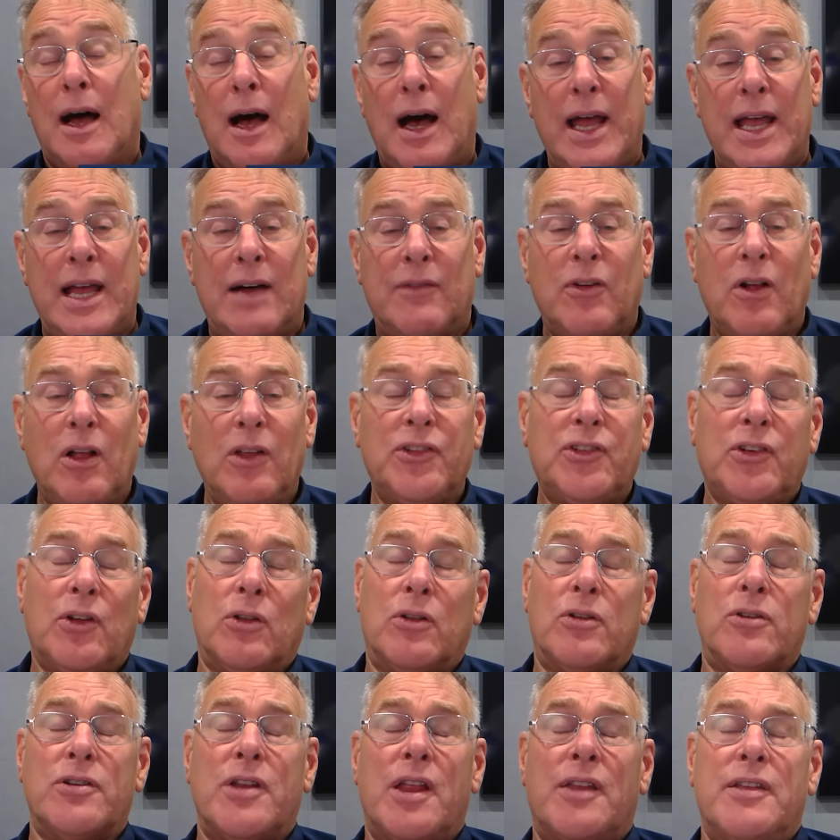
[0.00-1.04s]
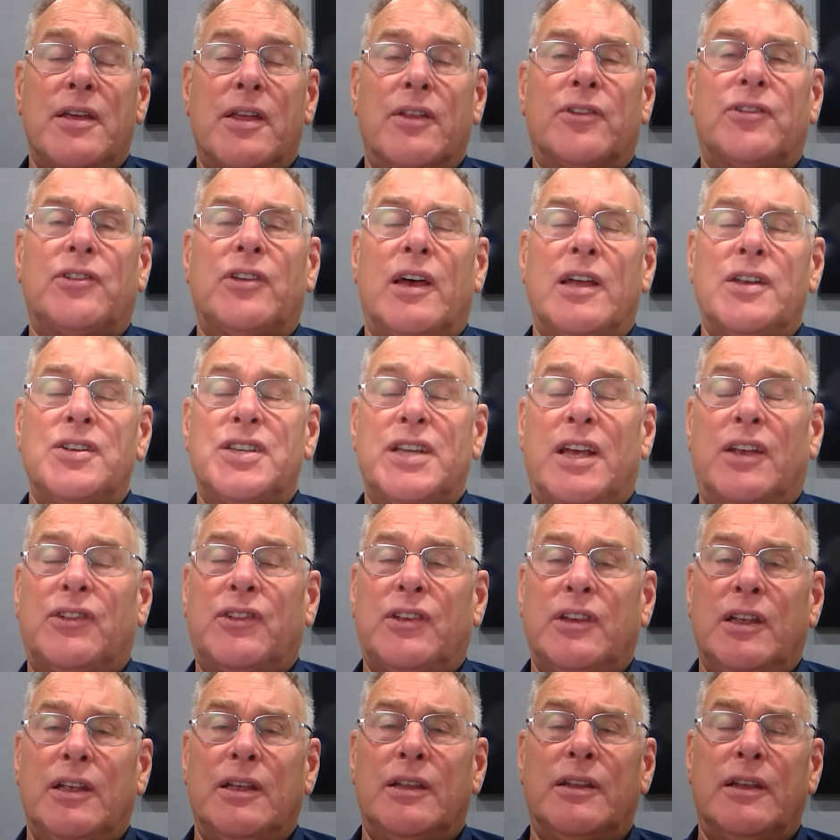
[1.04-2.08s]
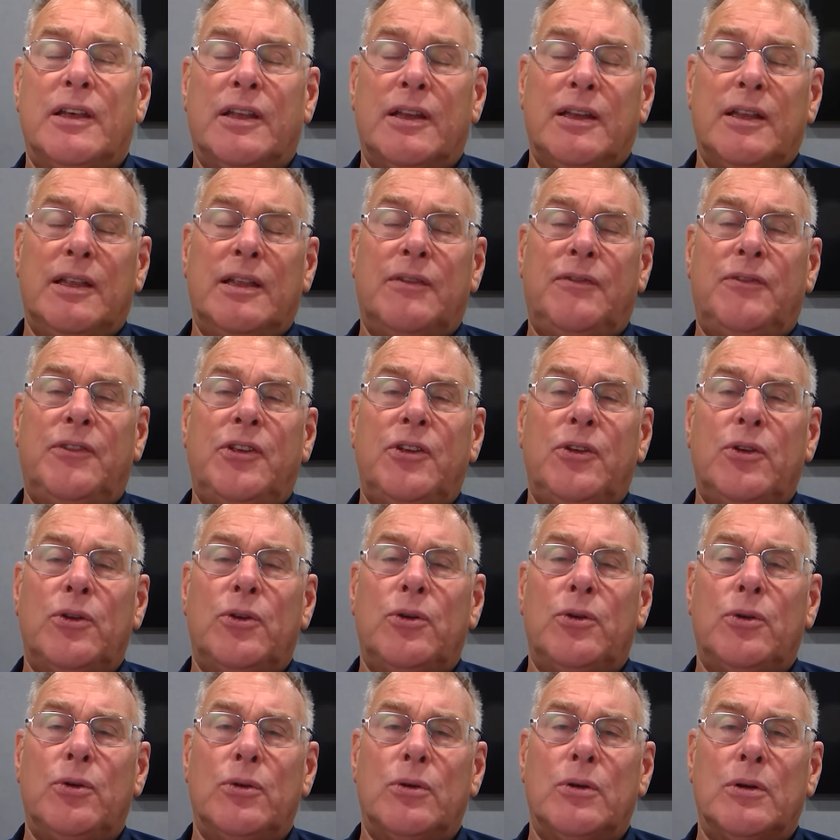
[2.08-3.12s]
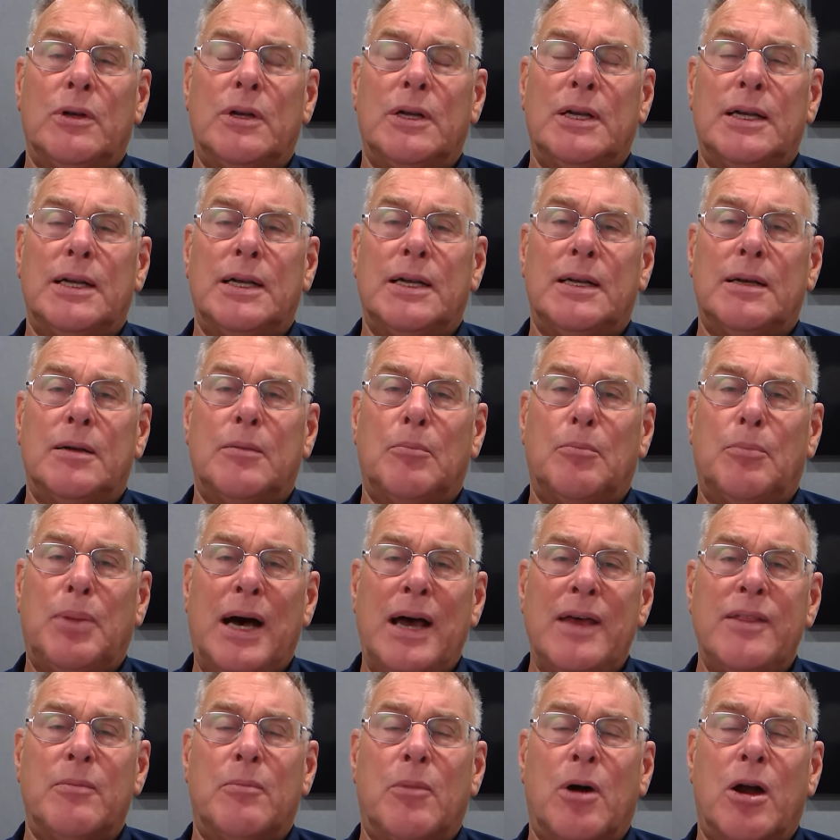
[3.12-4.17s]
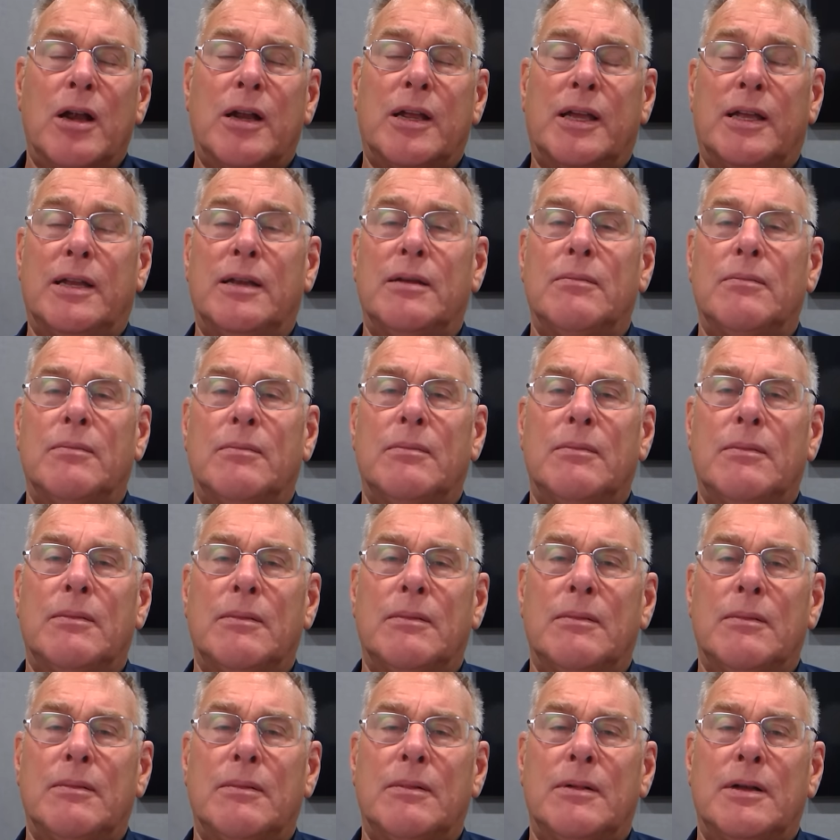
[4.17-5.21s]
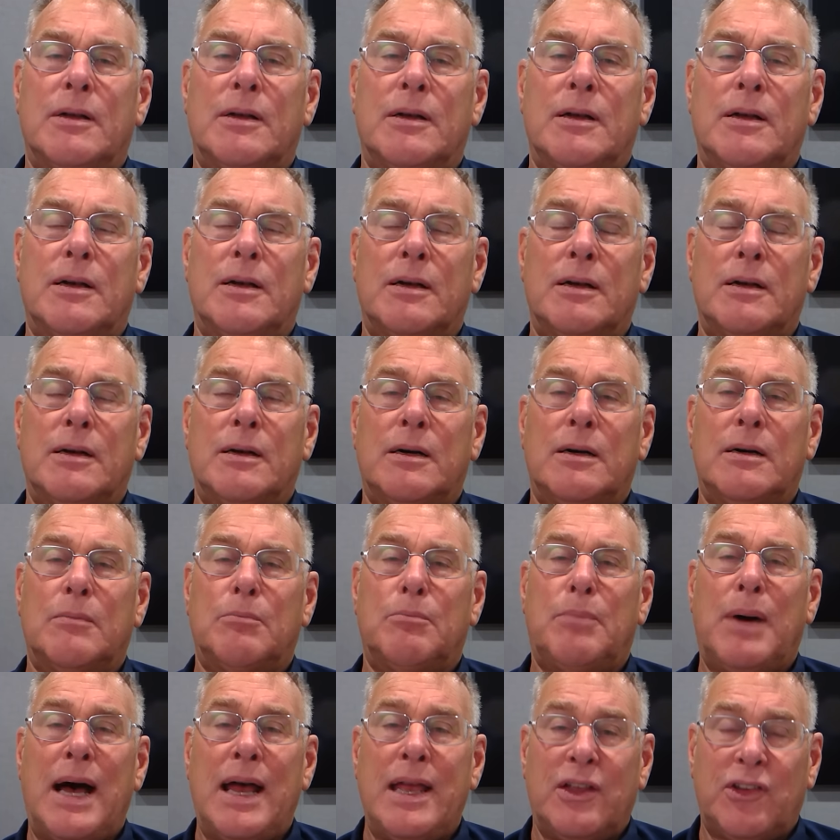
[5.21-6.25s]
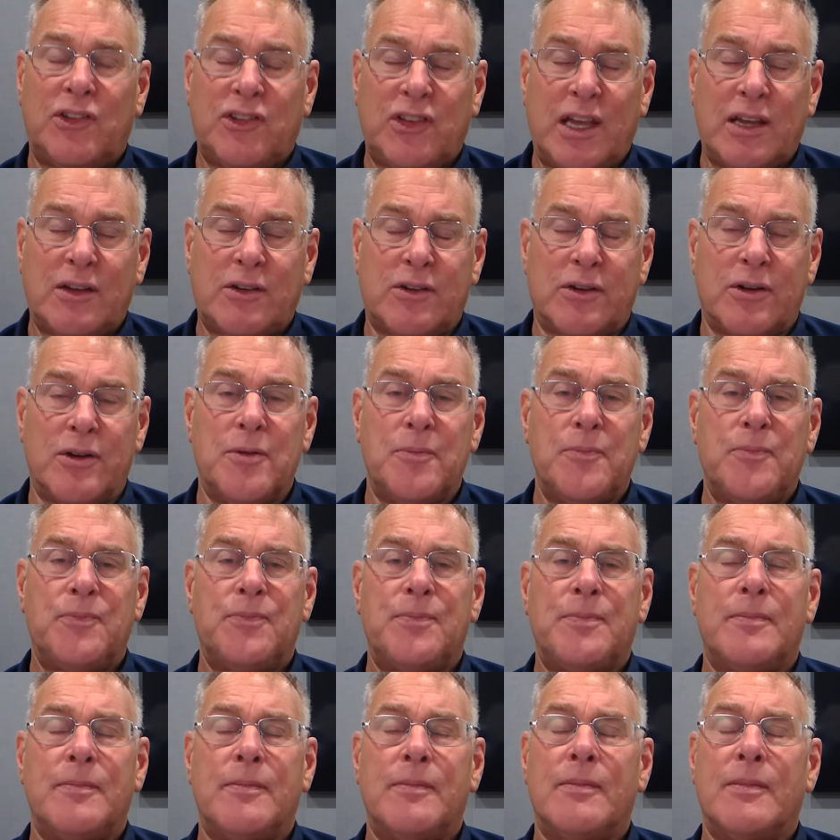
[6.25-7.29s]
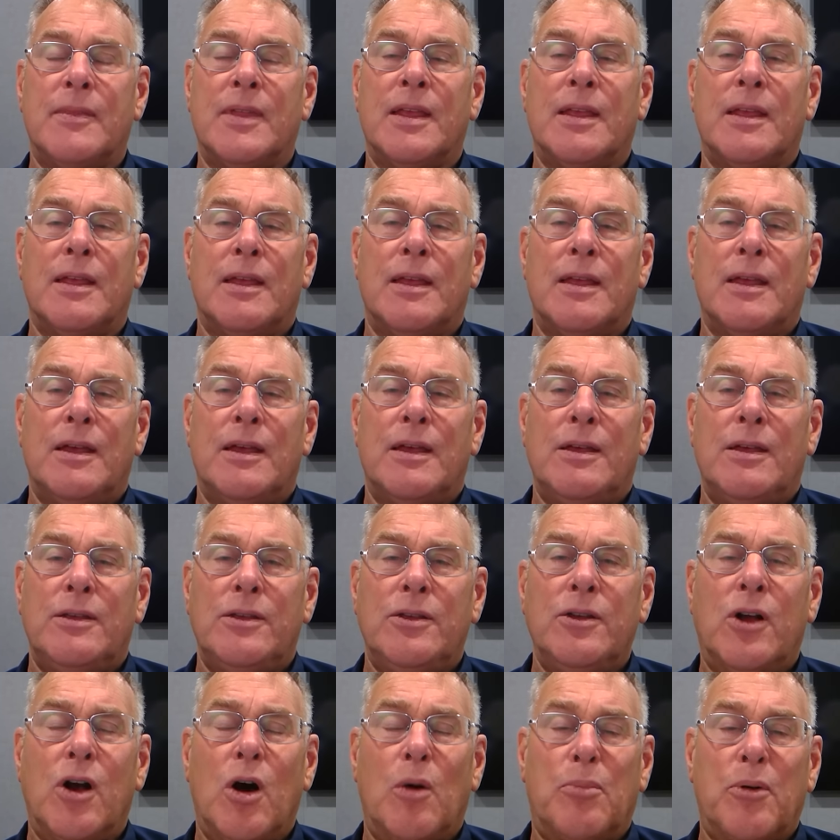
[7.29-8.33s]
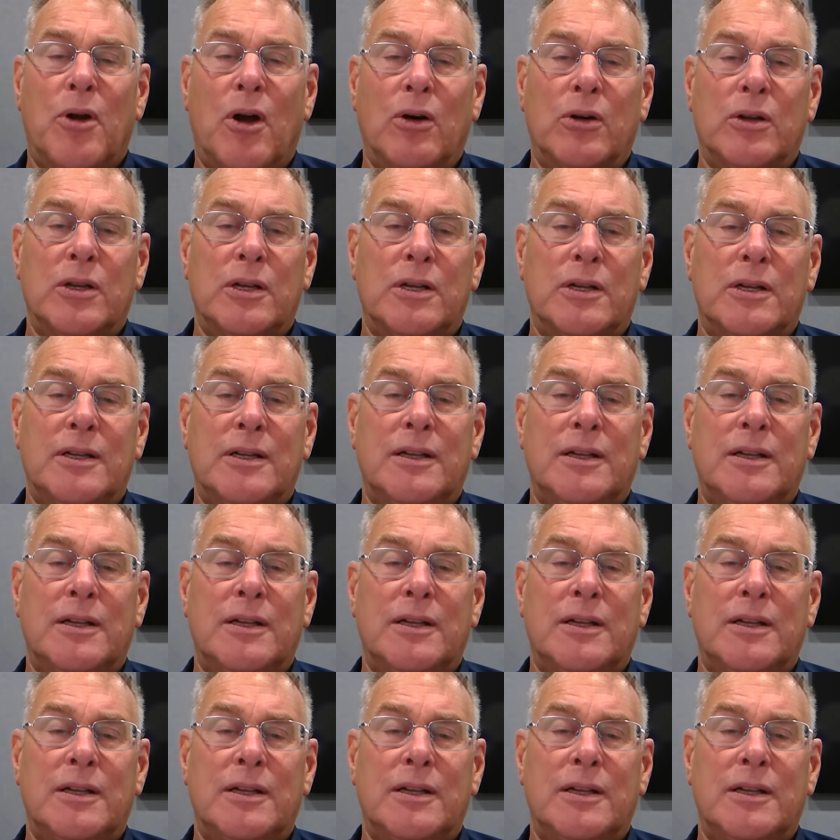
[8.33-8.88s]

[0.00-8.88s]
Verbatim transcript: I have also learned on the other side, Jesse, that if you buy the market, uh, buy a sector, you go broke